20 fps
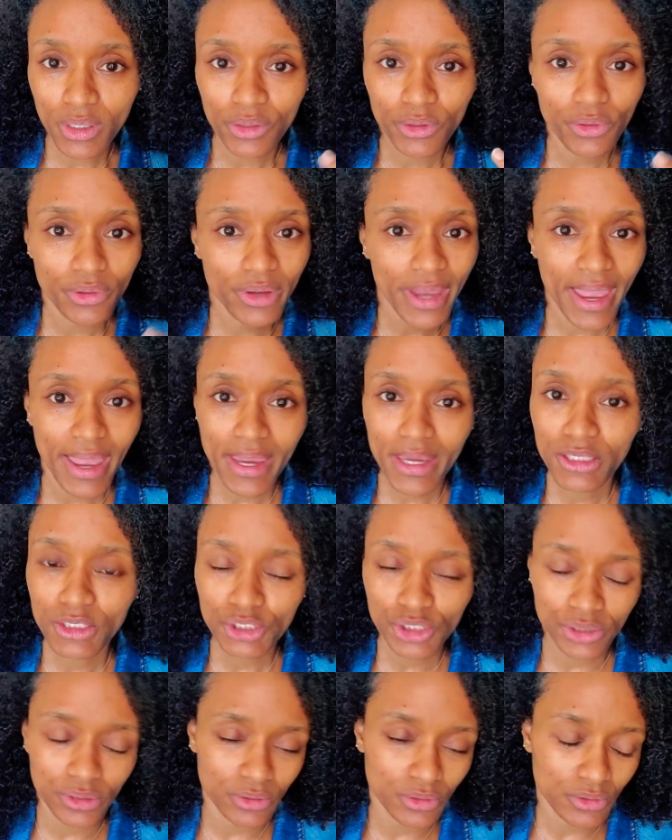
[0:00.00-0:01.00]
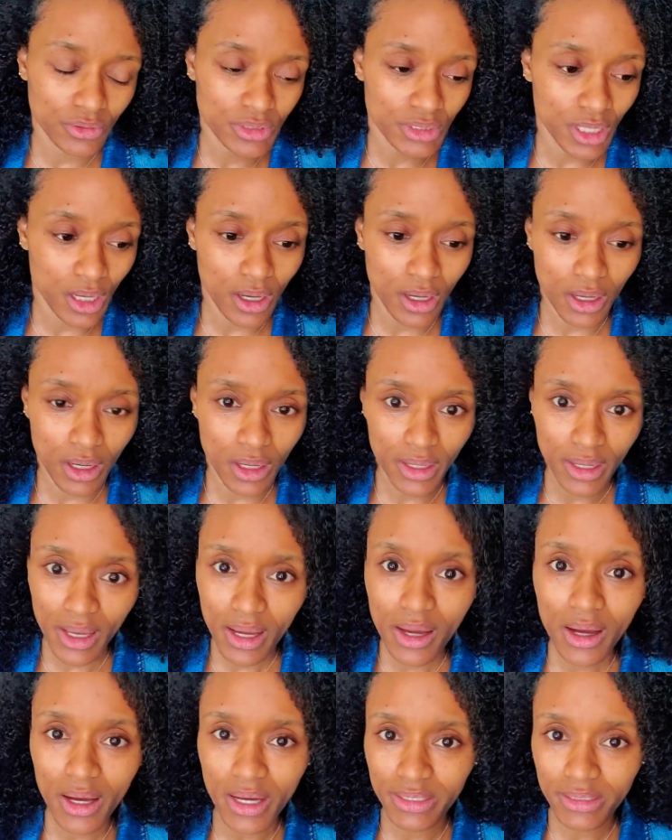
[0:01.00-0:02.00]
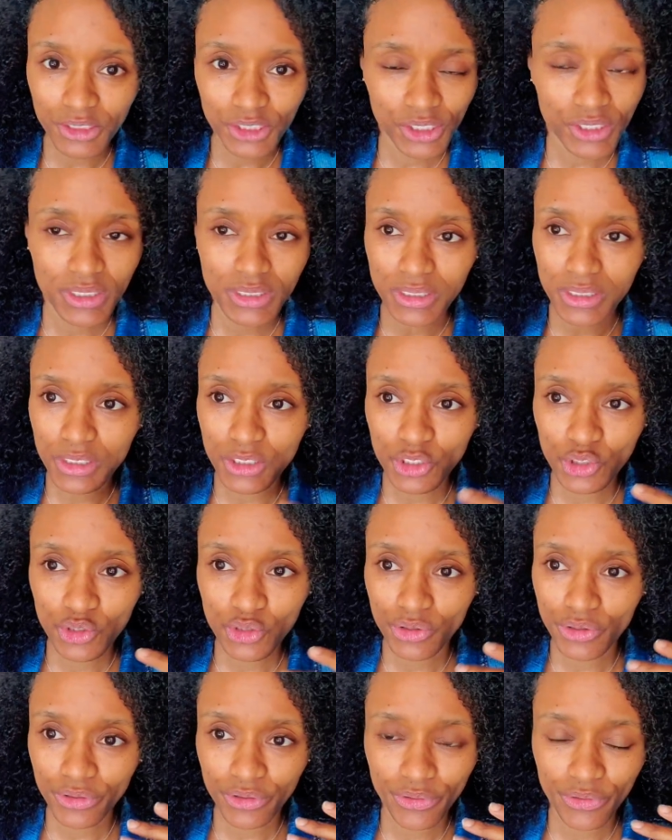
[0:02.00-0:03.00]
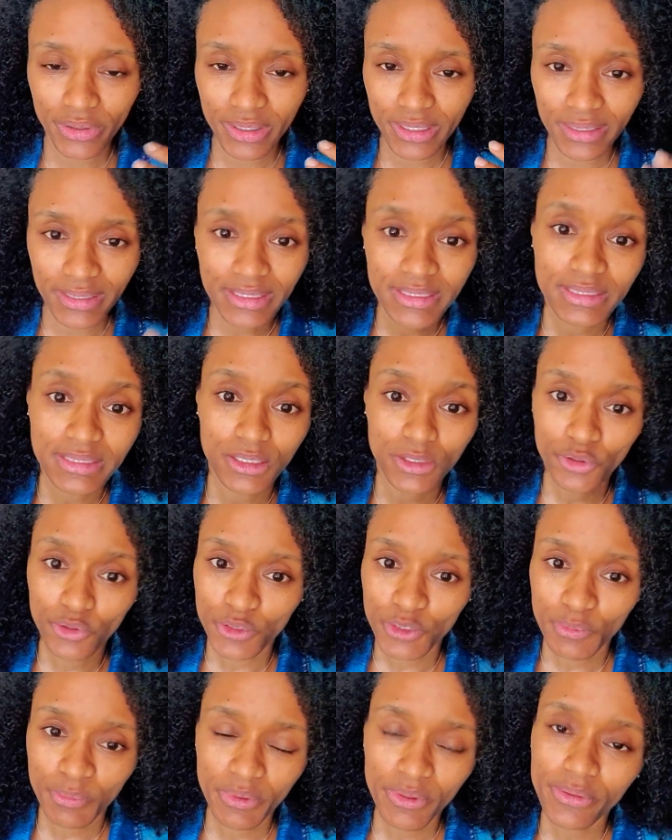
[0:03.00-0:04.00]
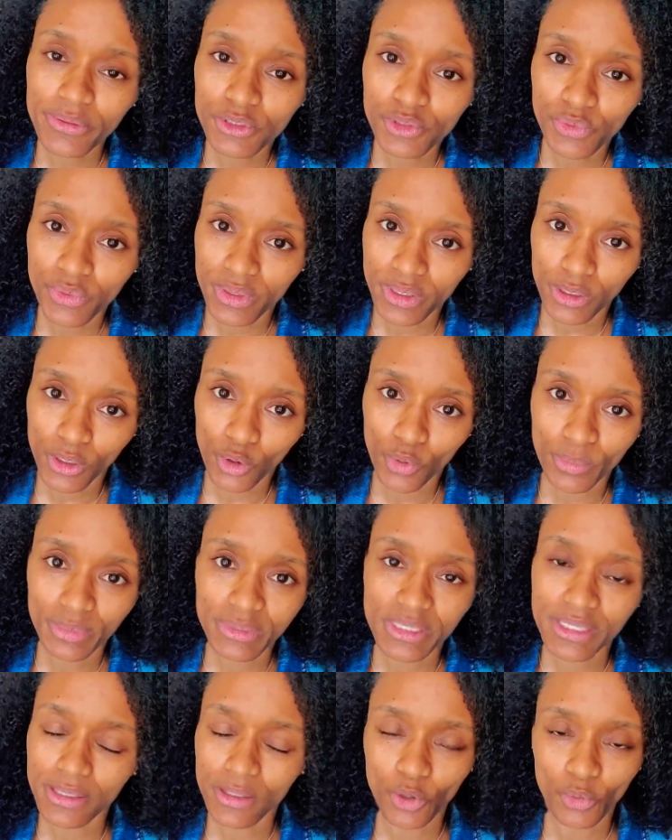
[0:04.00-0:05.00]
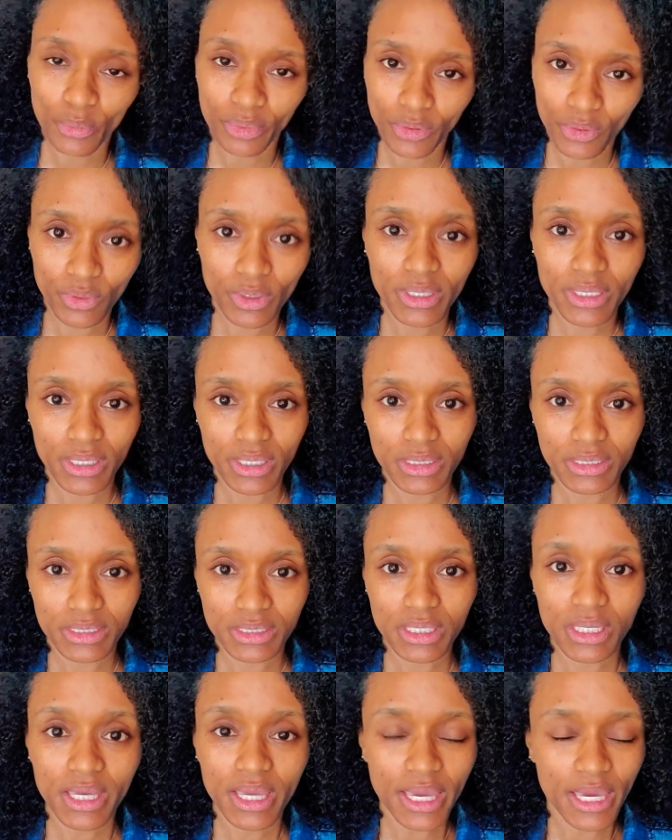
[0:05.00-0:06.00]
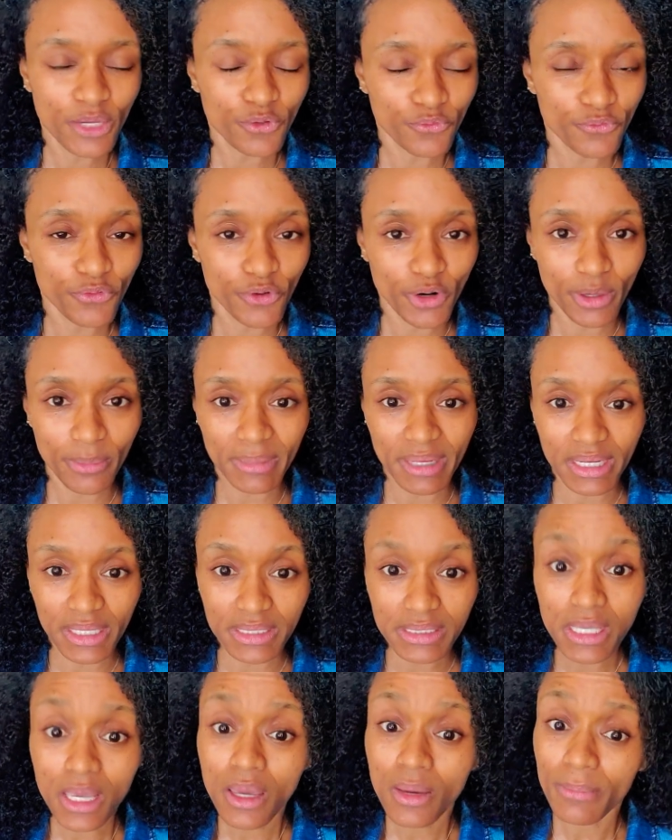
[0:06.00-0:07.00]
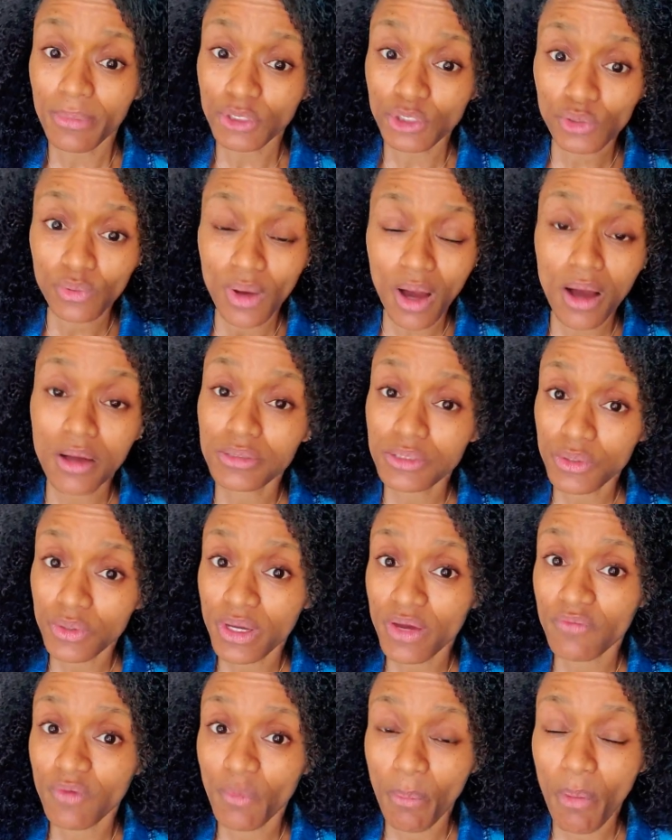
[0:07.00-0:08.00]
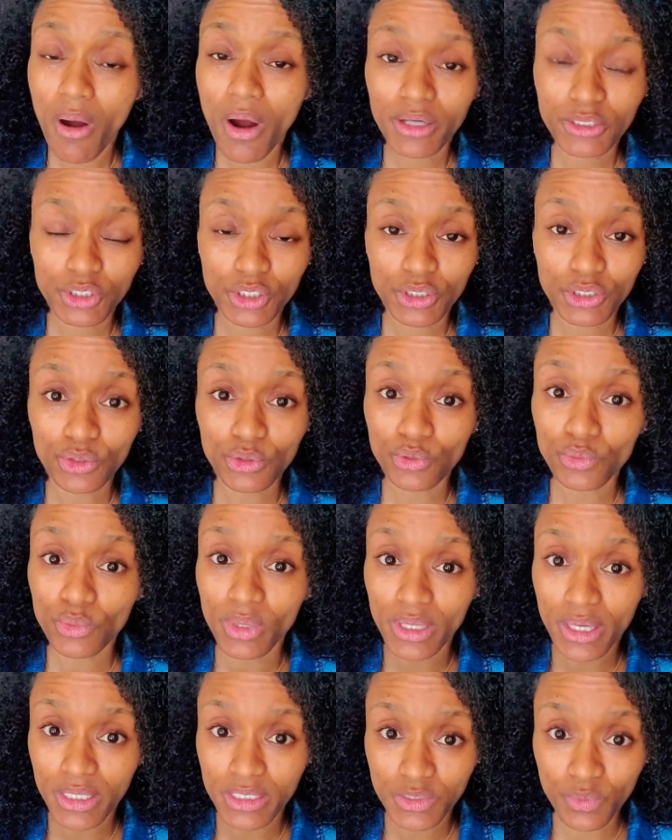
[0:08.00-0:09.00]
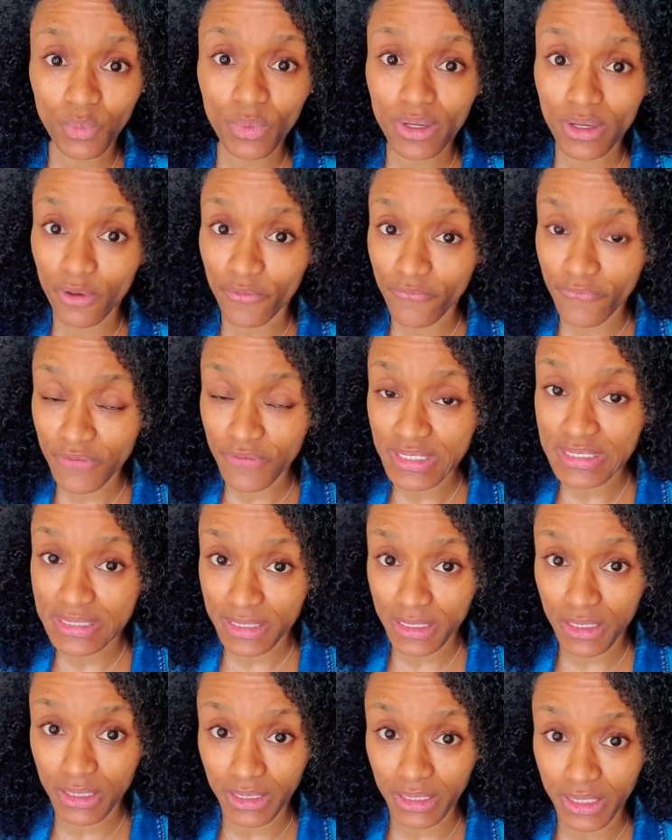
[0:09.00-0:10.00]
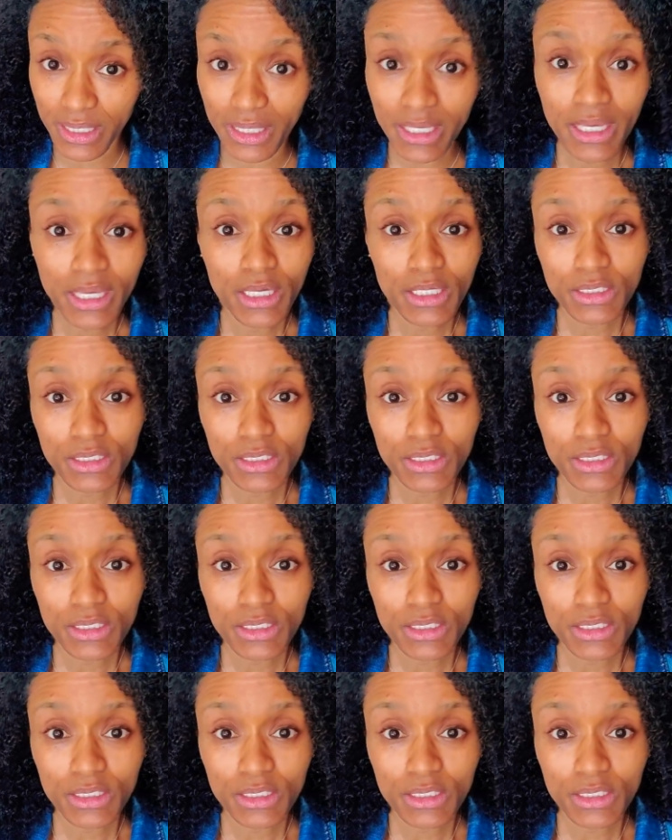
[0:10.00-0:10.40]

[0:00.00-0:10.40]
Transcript: Your angels, God, Jesus, you're enlisting your spiritual help to help you against infirmities, but you also have a part to do as well physically.